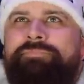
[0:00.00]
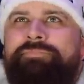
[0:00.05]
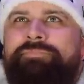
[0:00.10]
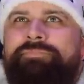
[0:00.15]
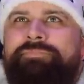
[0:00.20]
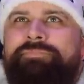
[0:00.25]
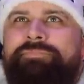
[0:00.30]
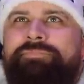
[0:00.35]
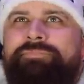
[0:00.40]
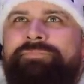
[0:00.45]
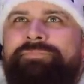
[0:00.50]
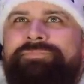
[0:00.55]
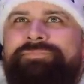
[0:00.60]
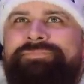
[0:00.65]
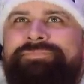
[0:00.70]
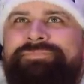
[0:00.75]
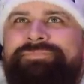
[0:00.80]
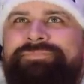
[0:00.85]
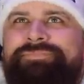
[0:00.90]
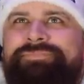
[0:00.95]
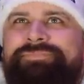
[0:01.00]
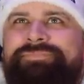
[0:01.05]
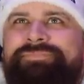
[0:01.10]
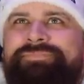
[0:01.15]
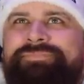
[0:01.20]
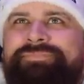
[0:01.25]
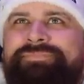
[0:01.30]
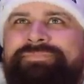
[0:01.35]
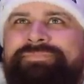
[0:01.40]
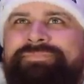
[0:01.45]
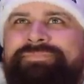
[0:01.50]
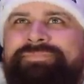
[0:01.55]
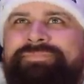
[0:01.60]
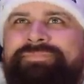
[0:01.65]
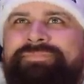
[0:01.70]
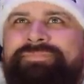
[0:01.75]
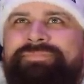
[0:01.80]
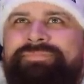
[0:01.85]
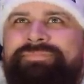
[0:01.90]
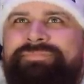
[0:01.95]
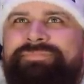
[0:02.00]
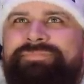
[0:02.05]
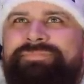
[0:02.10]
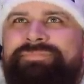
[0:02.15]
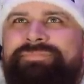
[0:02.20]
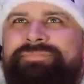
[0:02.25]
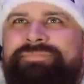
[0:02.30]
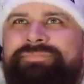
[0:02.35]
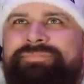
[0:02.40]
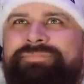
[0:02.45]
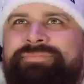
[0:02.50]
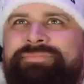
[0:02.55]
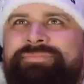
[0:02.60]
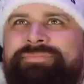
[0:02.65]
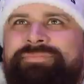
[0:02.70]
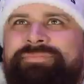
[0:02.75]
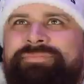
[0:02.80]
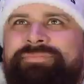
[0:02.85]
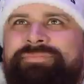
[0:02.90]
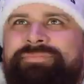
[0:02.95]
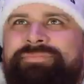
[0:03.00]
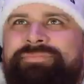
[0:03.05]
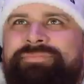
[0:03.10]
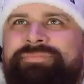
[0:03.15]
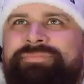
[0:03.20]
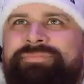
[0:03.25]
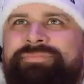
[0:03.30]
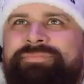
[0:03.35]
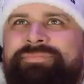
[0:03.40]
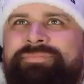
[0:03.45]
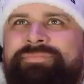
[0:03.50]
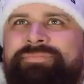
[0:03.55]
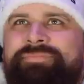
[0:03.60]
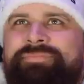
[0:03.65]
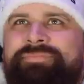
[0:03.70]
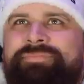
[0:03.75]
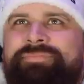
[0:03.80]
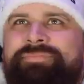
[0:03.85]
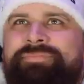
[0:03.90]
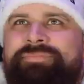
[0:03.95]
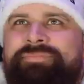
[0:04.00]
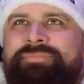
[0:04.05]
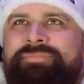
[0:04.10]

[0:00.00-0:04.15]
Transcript: (not speaking)